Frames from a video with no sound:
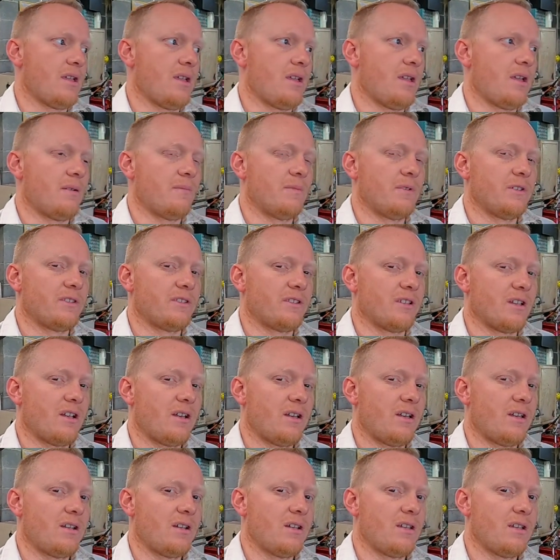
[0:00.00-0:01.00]

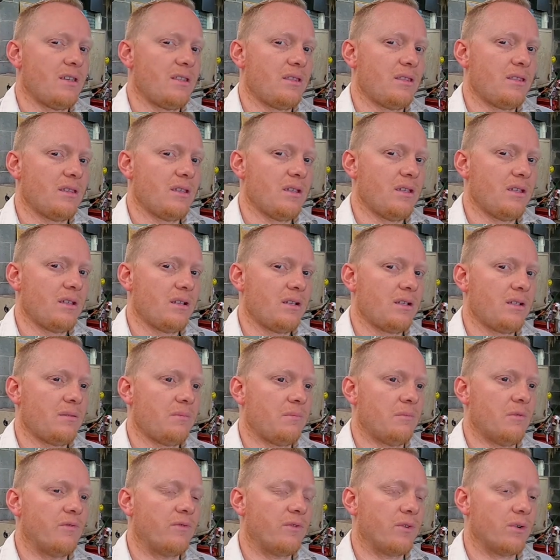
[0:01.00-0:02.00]
Amazon, I think,
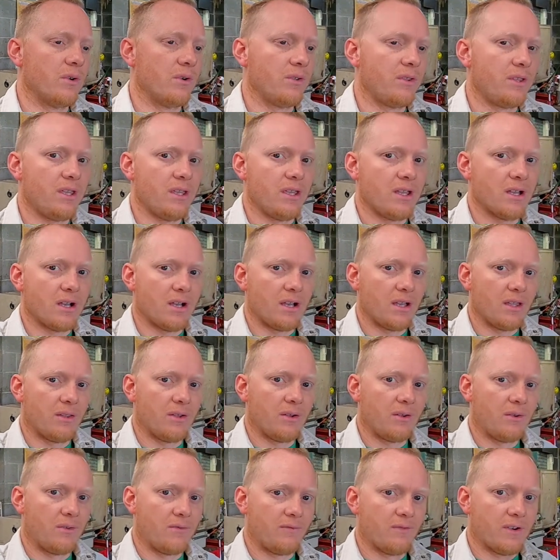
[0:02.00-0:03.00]
before
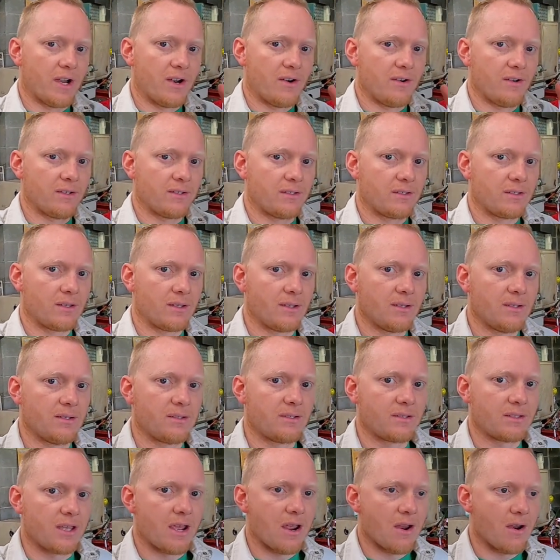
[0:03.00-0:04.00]
the whole virus
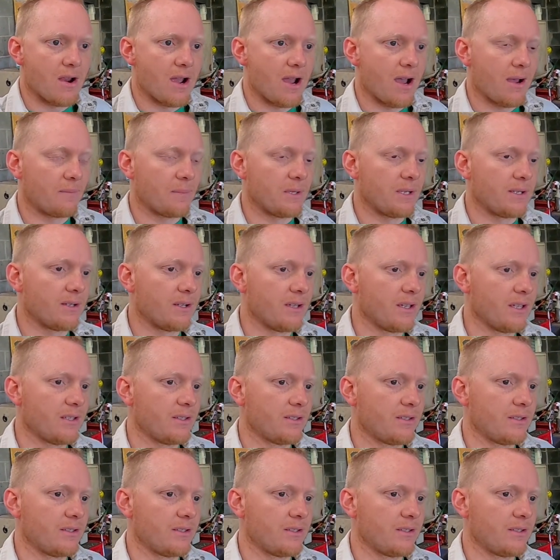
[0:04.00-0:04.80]
scare happened,